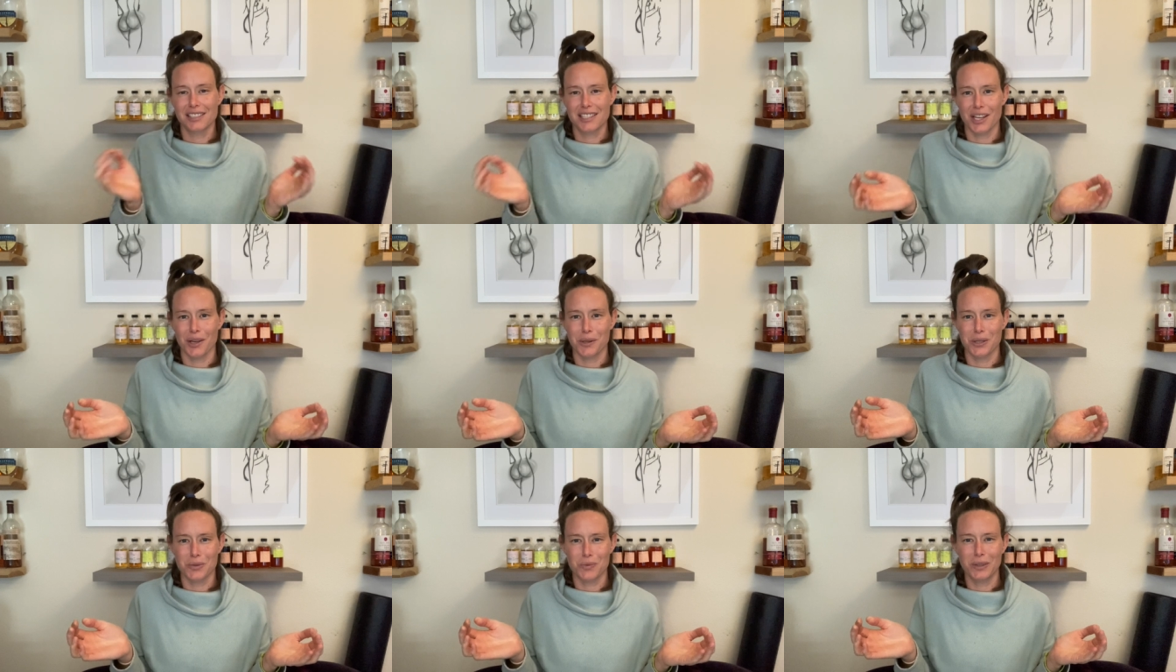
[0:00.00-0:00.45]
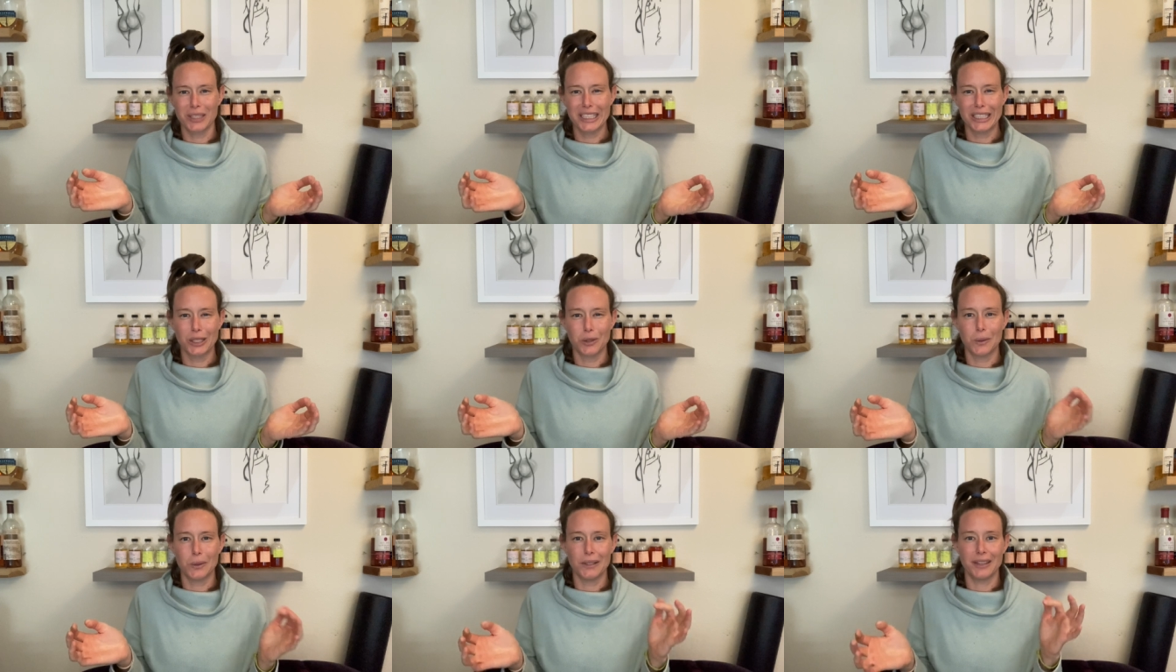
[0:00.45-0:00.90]
So it's
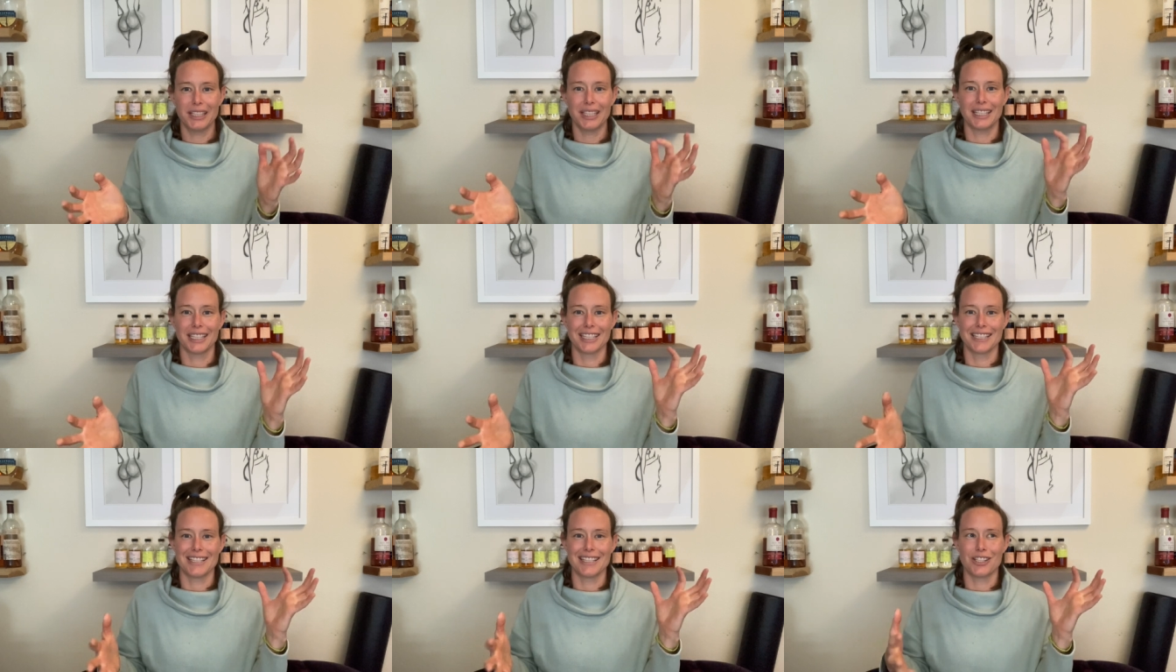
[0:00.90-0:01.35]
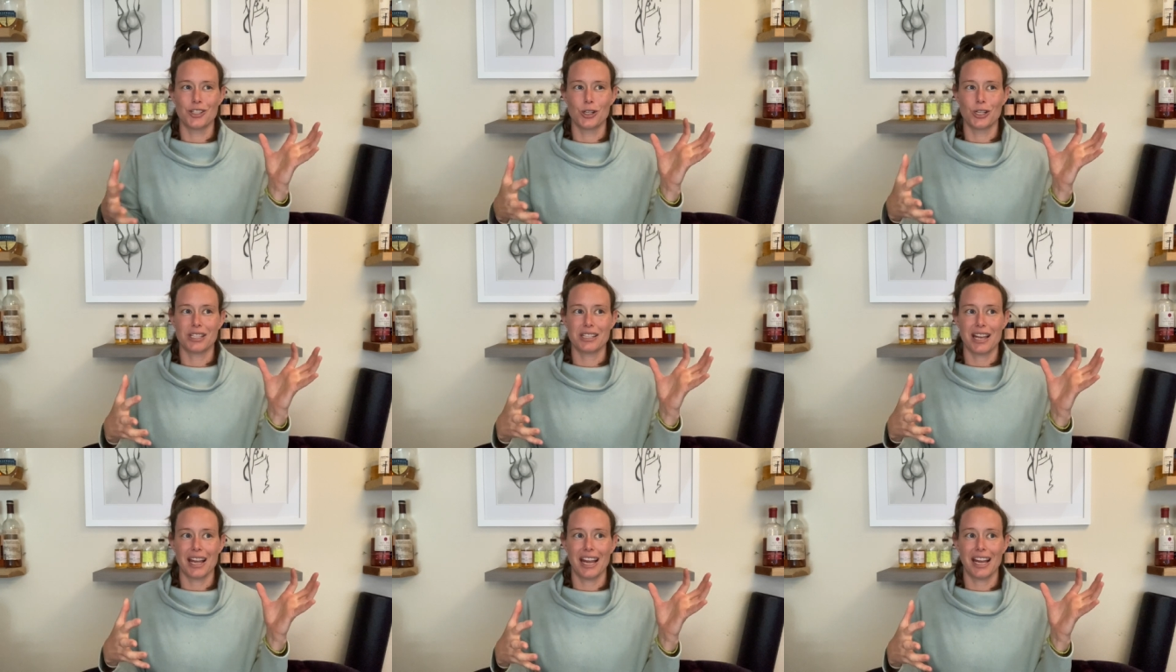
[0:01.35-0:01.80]
really cool that this is
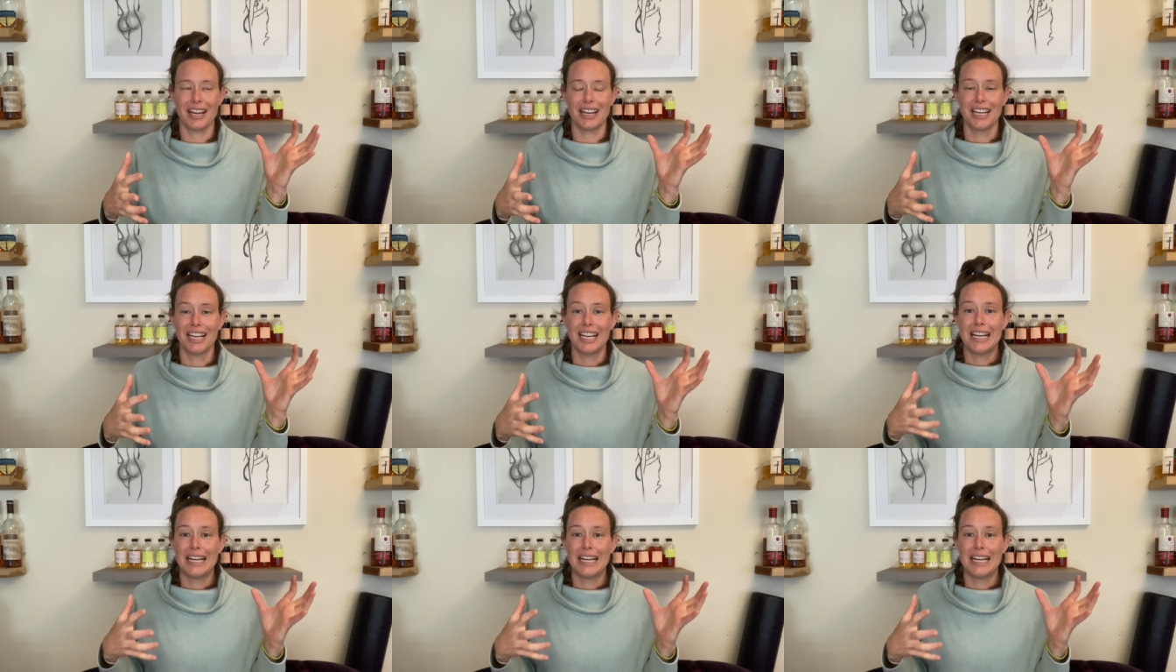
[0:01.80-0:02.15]
just a